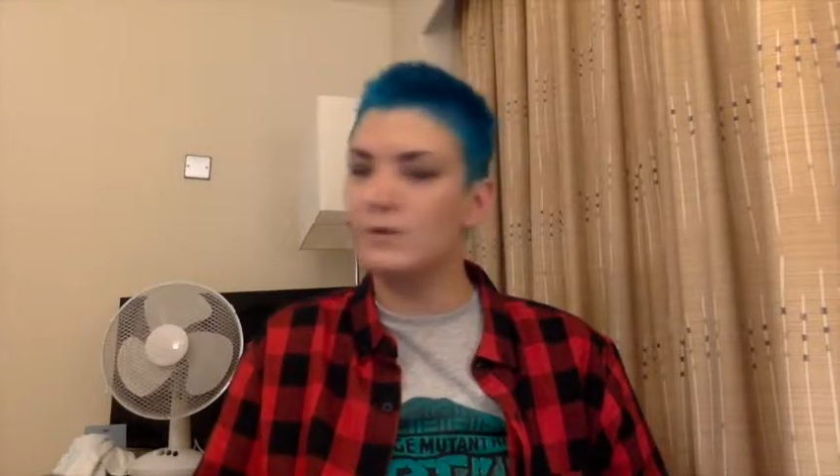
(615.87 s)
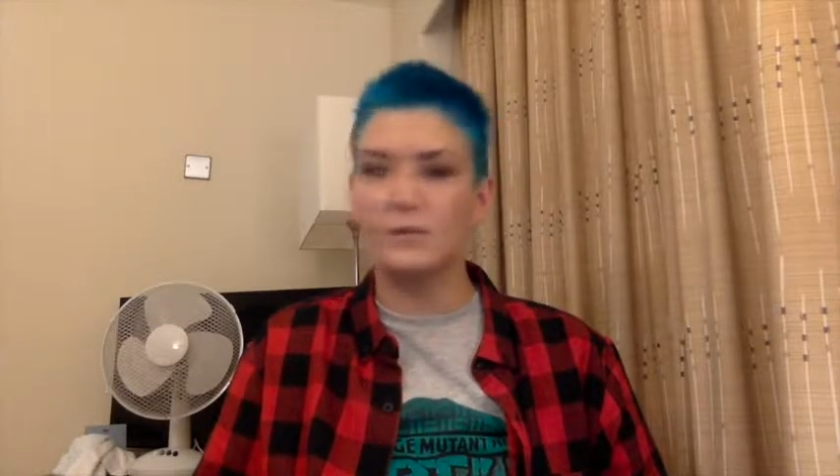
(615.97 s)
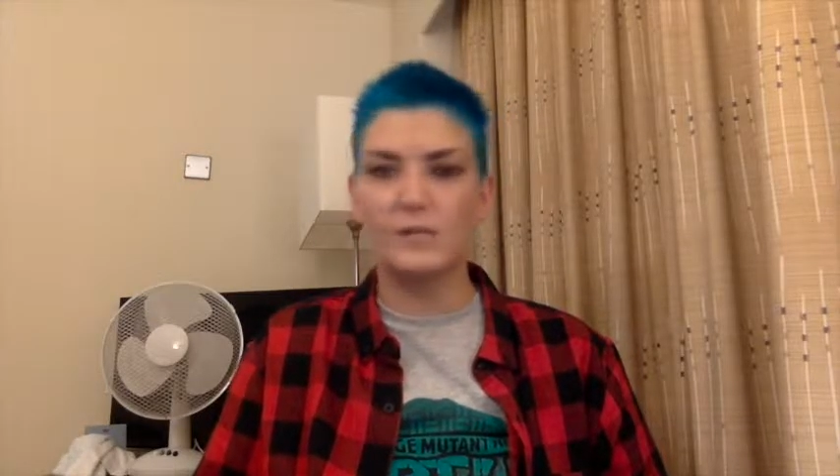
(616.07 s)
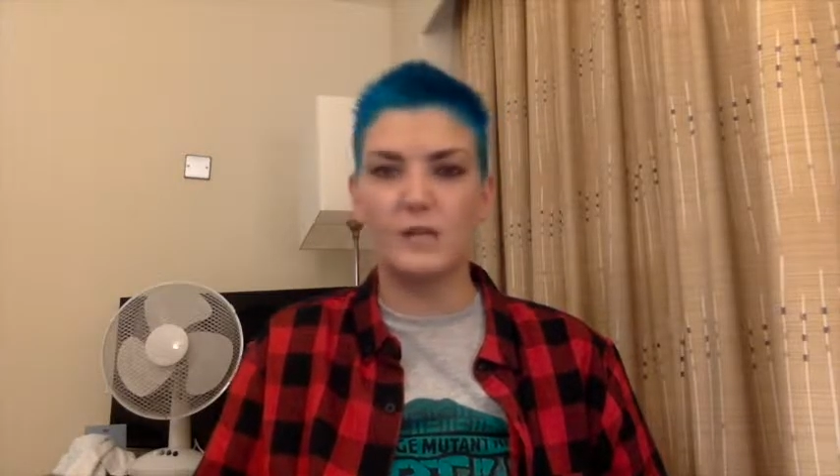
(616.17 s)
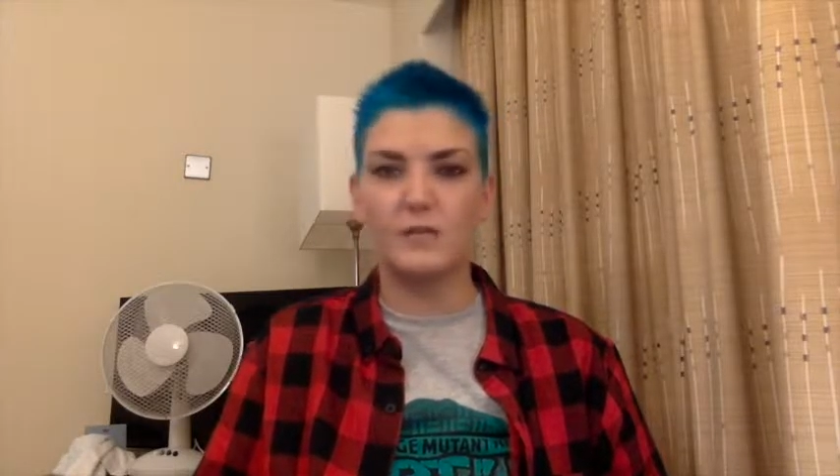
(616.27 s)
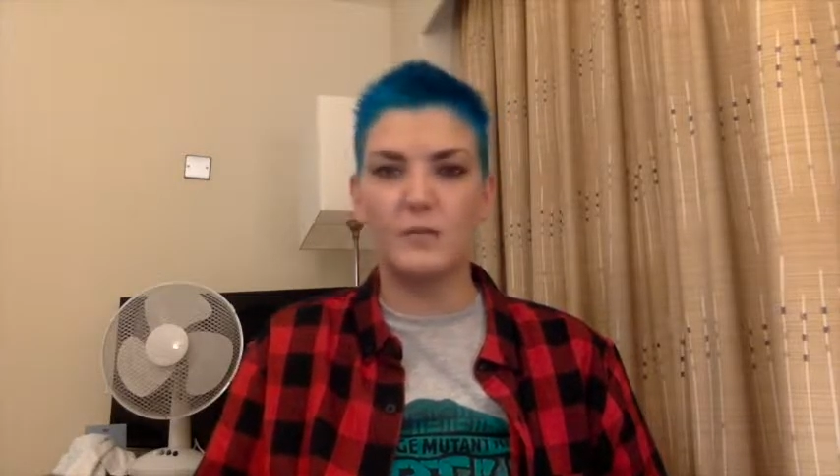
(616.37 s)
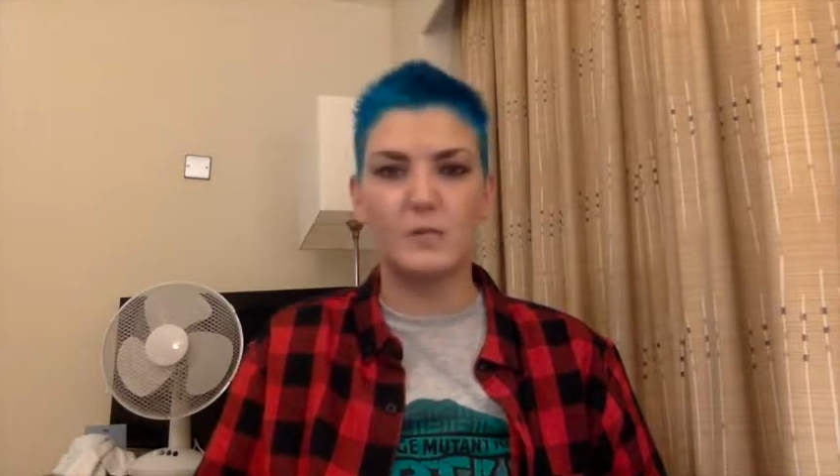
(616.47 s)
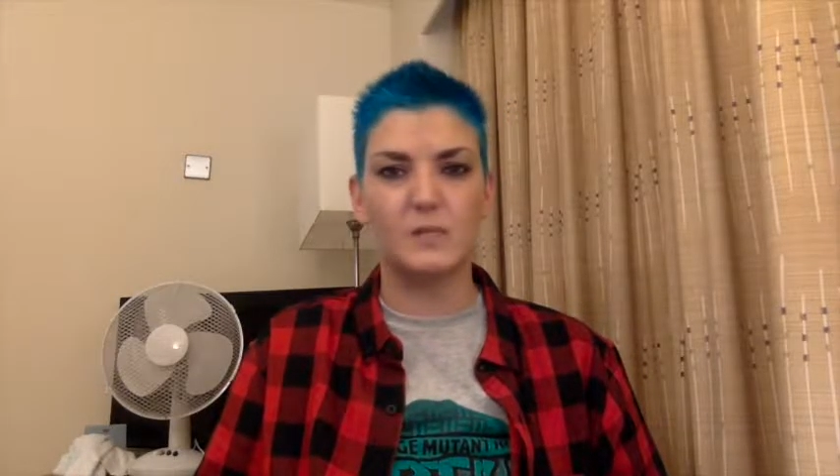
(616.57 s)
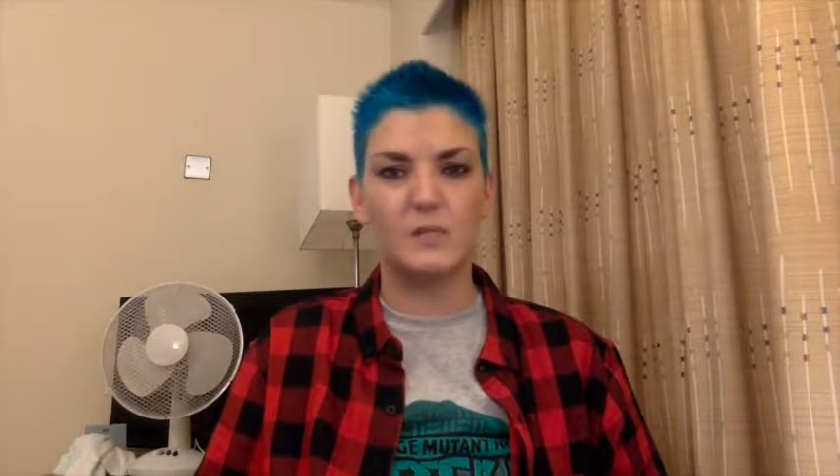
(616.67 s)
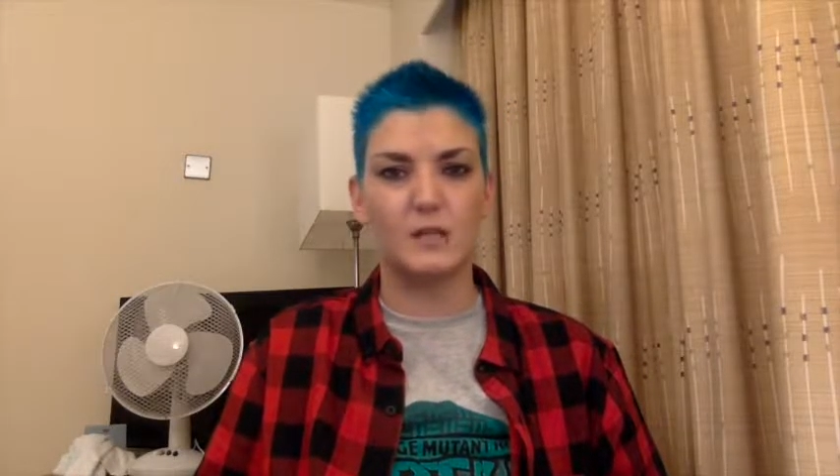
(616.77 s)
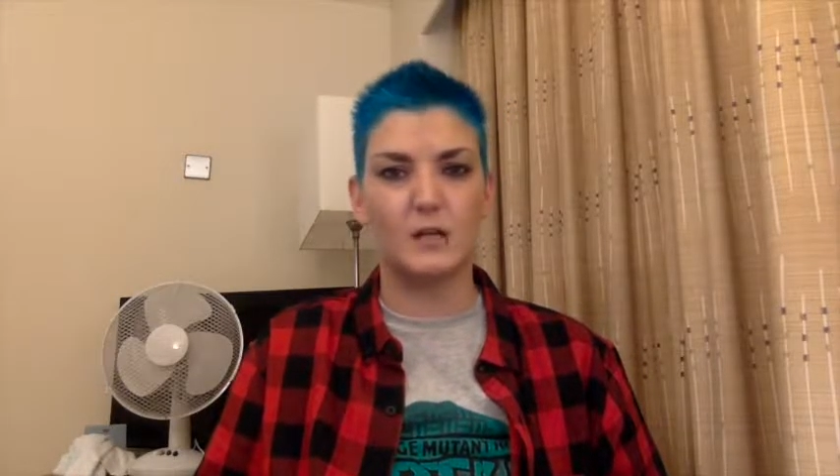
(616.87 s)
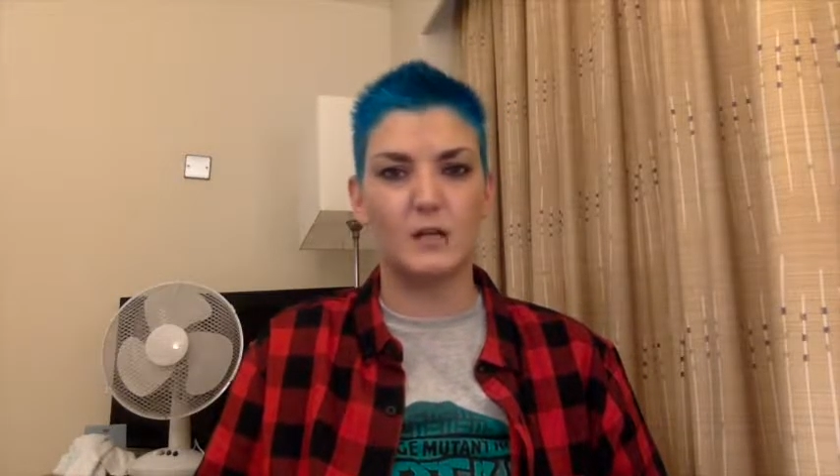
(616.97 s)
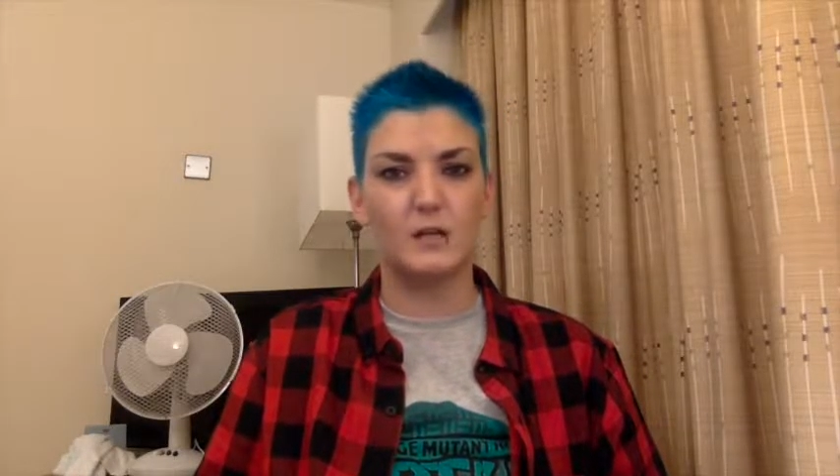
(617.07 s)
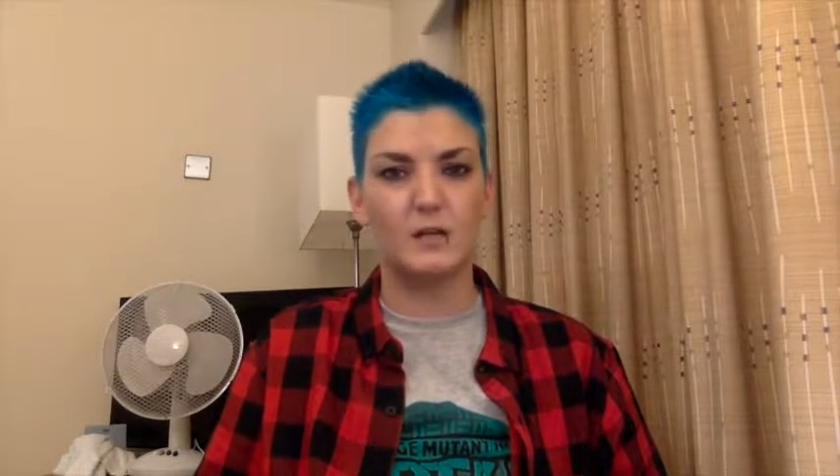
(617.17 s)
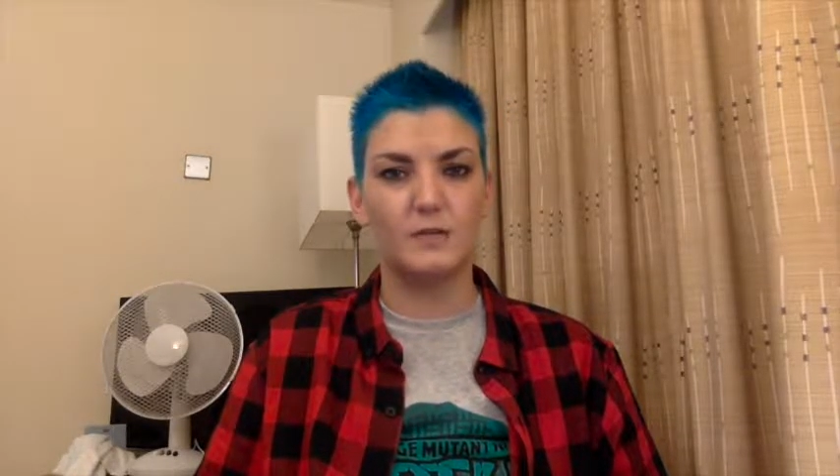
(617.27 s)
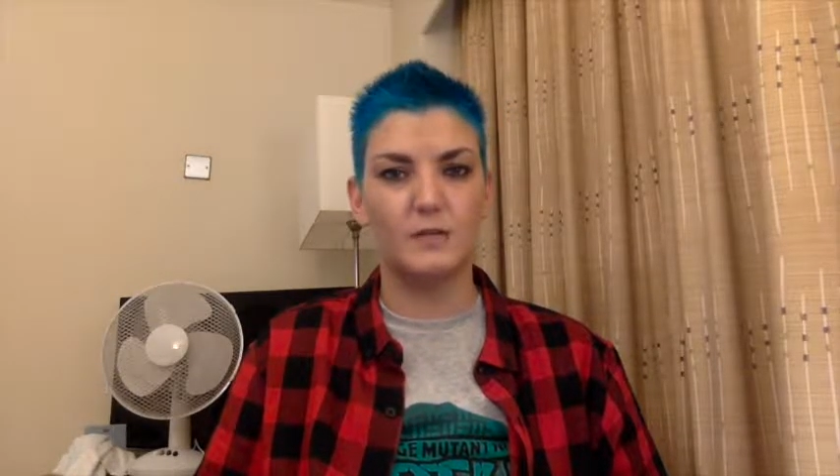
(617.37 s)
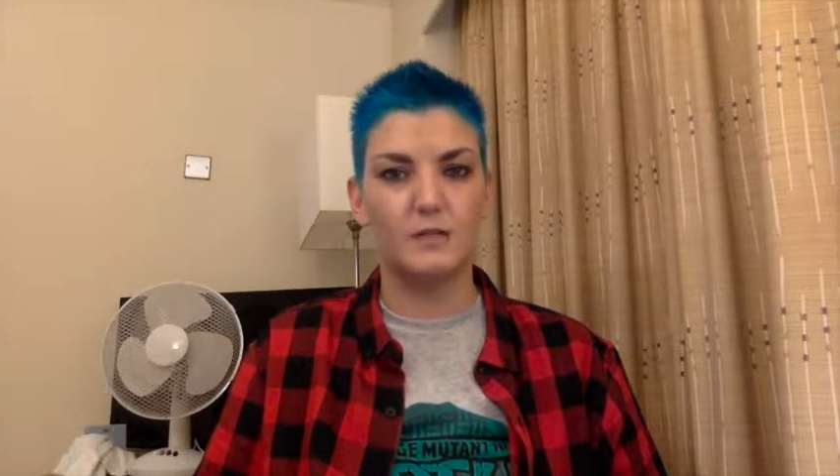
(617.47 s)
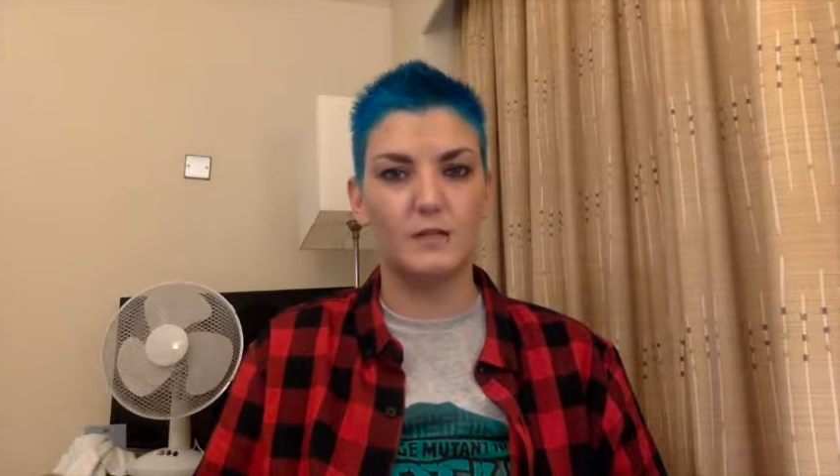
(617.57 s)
so safe in my entire life.